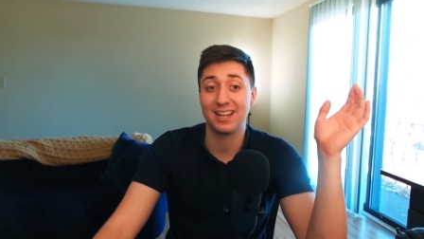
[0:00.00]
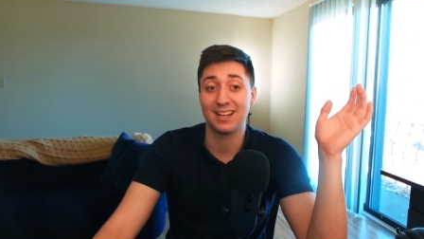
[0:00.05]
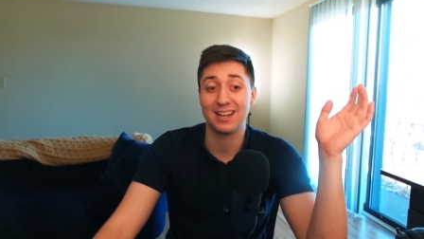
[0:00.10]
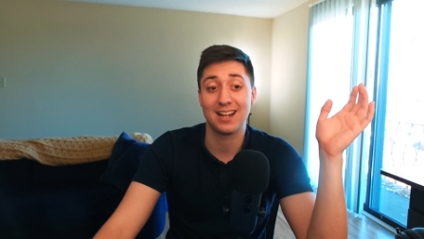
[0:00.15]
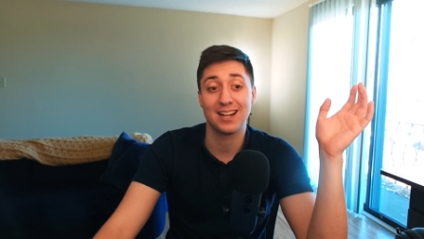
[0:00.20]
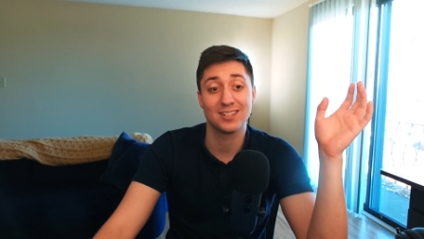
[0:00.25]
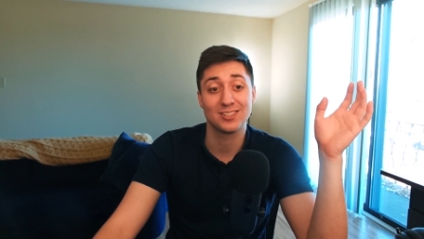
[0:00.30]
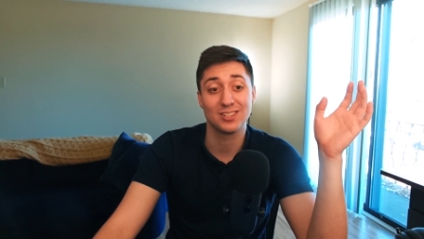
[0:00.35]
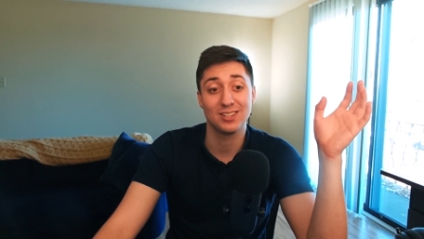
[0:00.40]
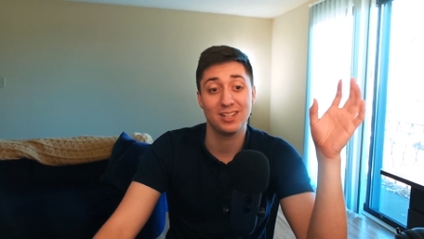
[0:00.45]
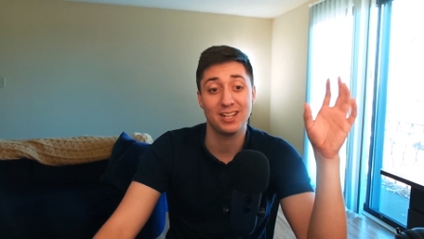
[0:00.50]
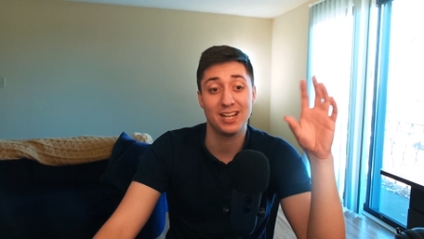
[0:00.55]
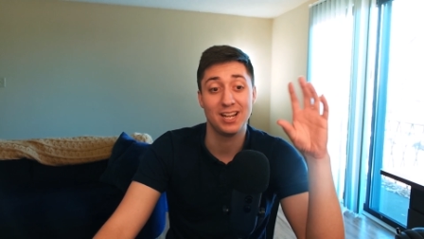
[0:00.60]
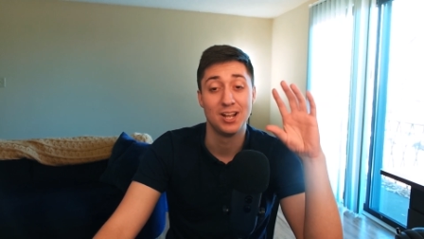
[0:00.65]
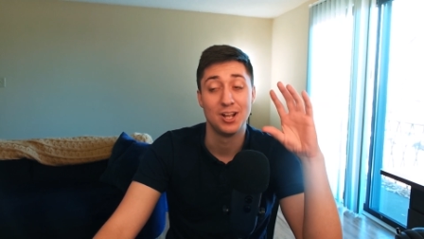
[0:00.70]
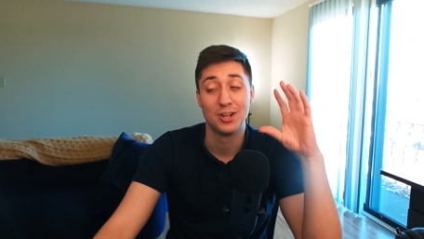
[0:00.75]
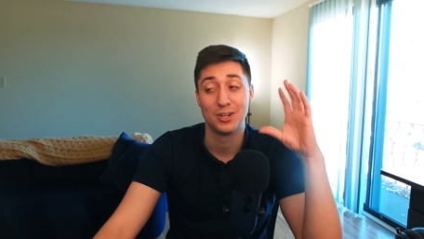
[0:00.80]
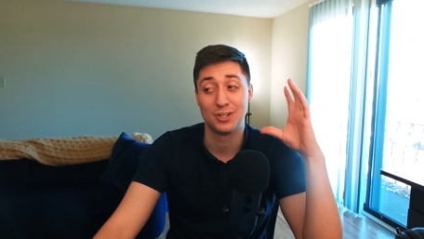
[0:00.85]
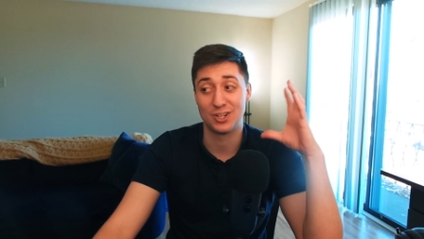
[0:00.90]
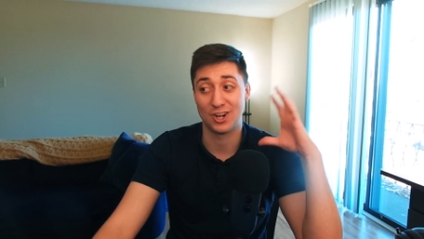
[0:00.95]
at actually
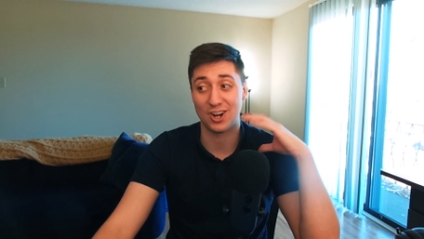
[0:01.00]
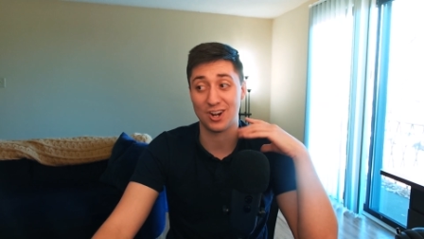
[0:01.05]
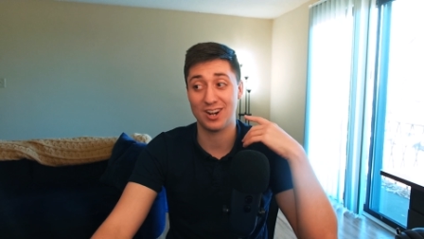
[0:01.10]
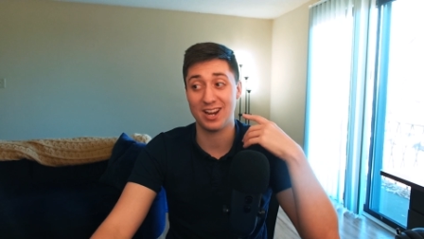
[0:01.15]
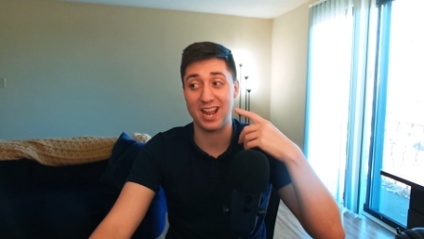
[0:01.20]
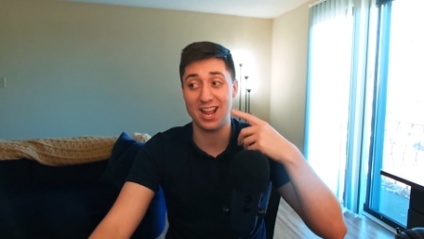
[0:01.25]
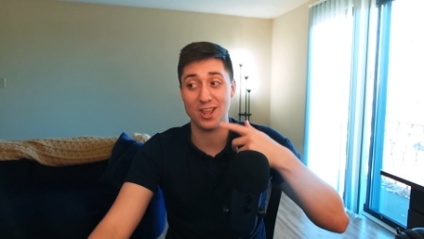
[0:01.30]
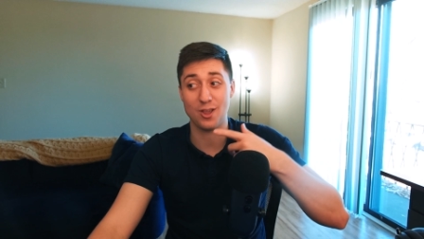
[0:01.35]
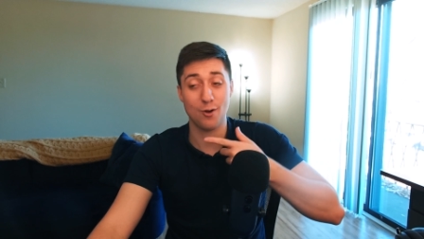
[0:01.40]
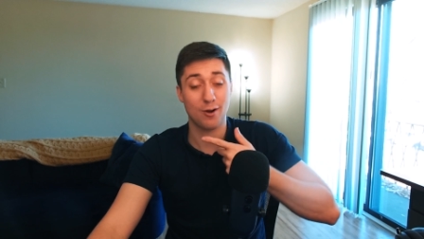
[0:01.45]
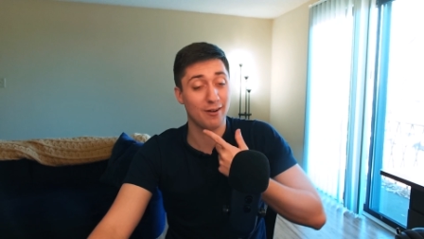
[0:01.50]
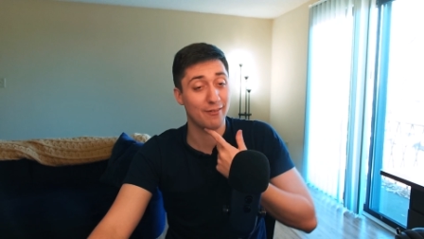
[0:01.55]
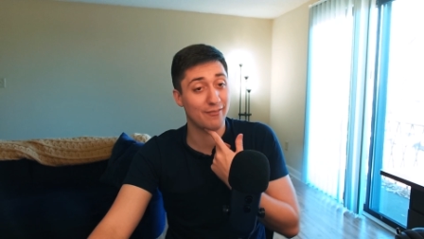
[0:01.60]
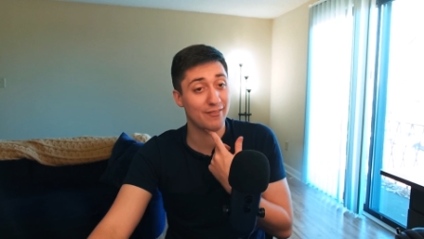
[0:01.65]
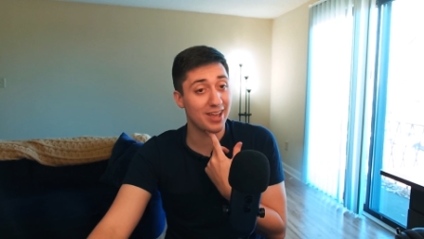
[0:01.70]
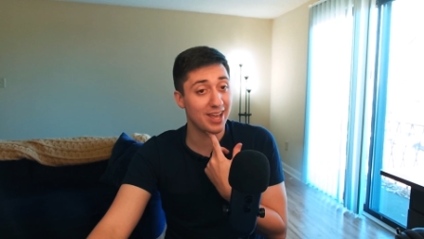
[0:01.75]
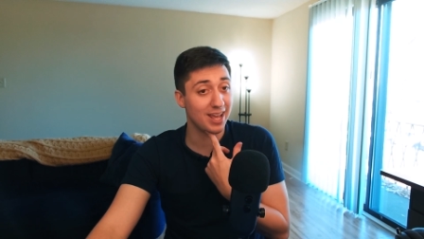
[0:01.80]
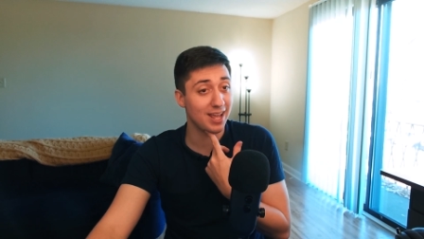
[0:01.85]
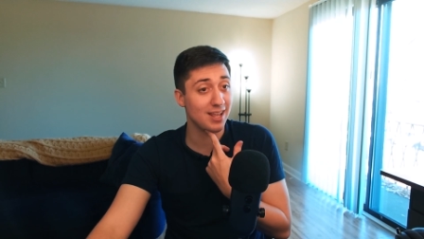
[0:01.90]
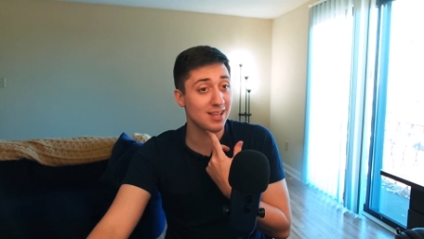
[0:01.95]
turning your
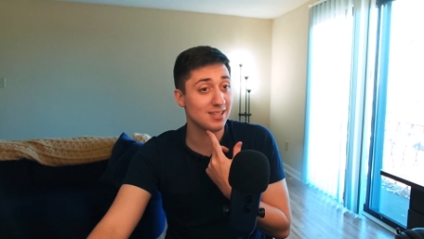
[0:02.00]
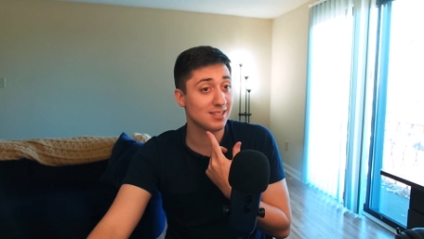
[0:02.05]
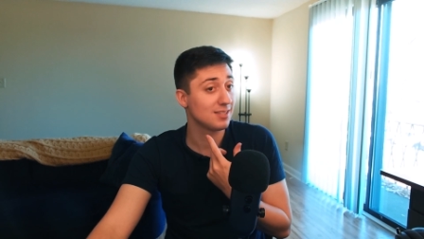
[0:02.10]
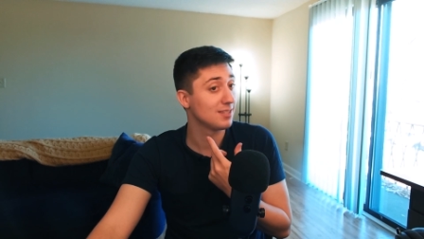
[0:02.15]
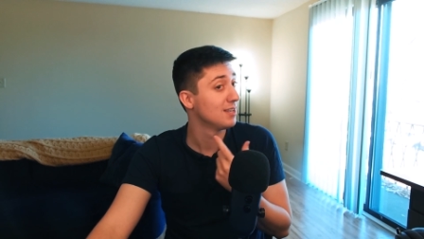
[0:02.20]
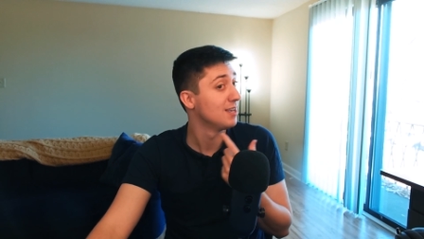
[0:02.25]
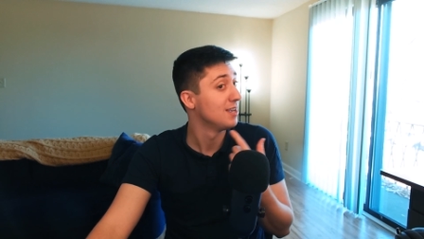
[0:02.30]
face